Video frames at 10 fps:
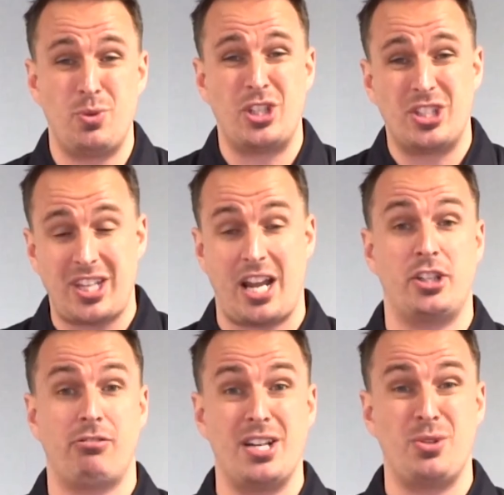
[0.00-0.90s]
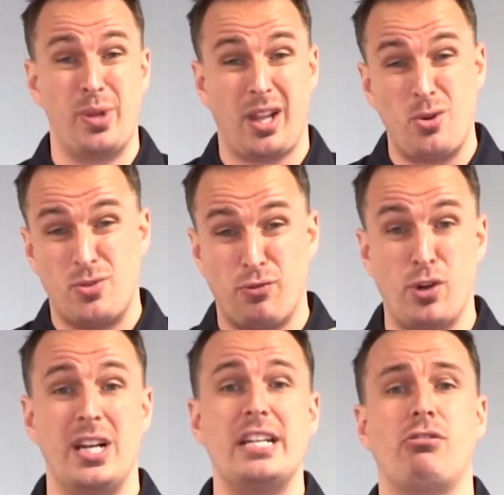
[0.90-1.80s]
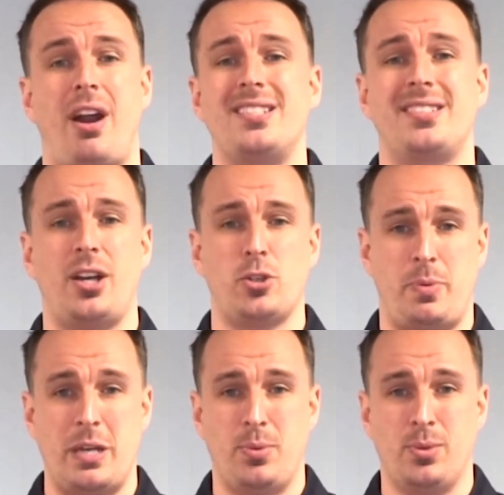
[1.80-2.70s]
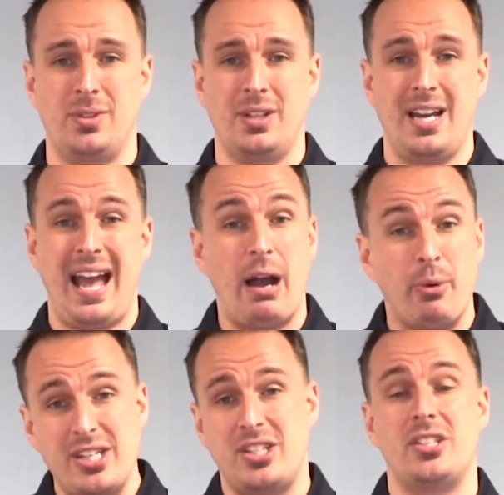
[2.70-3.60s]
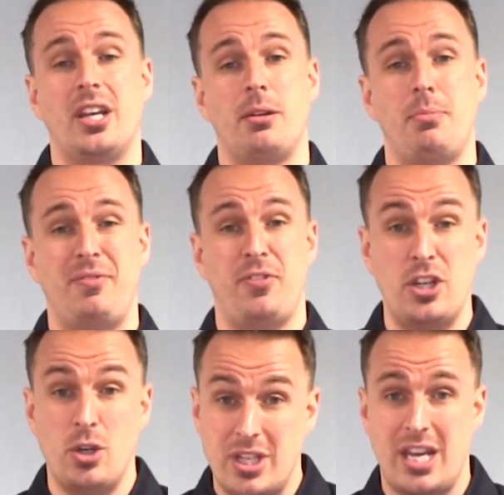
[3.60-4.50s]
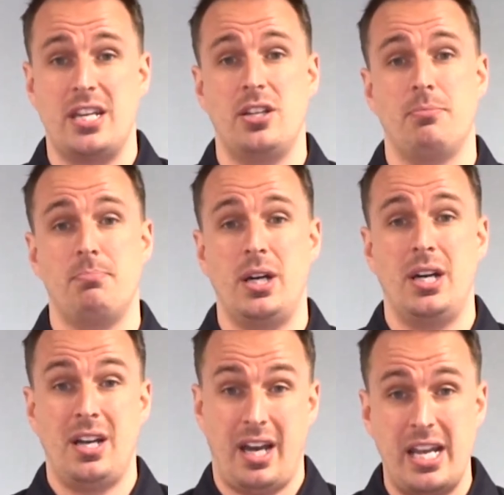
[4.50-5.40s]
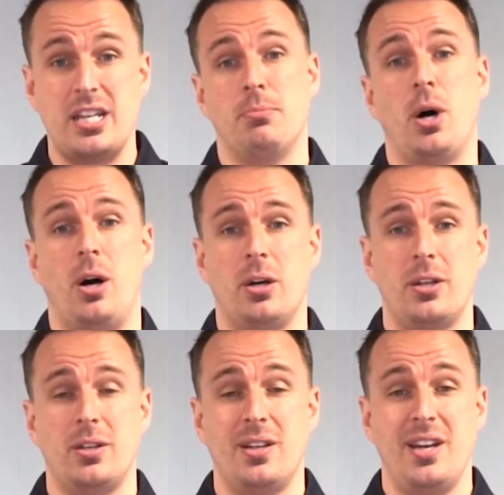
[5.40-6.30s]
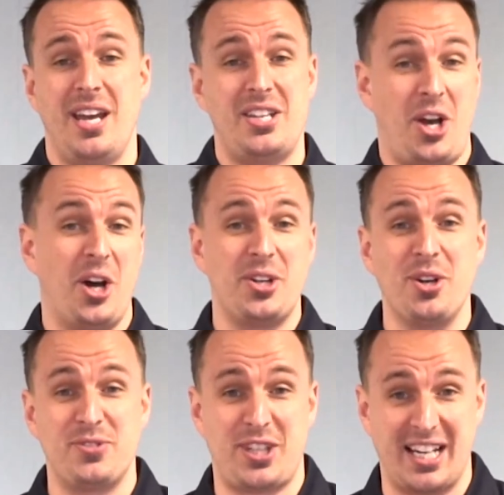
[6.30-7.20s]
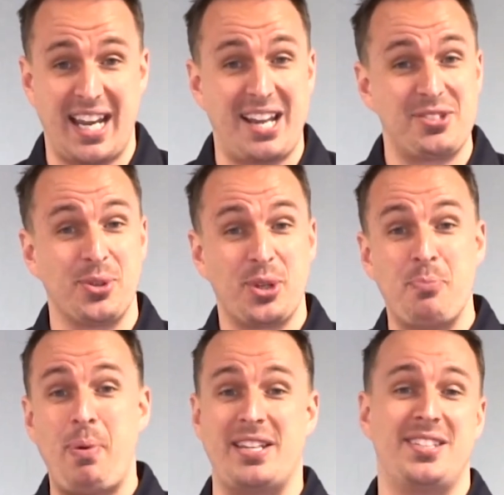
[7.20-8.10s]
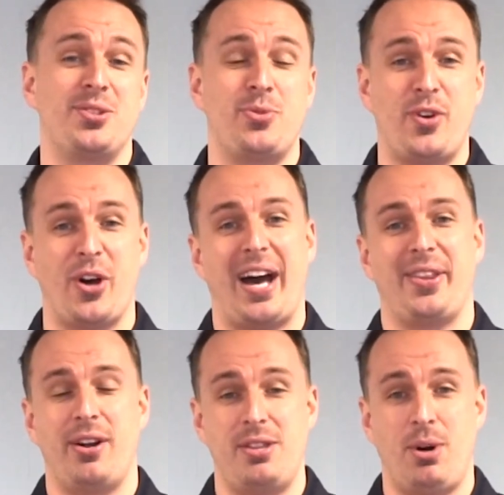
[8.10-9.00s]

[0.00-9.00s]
which is saturated with loads of really great salespeople, how easy is it going to be for you to hit your number and hit your mark? It's hard enough selling against all the competitors we've got out there in the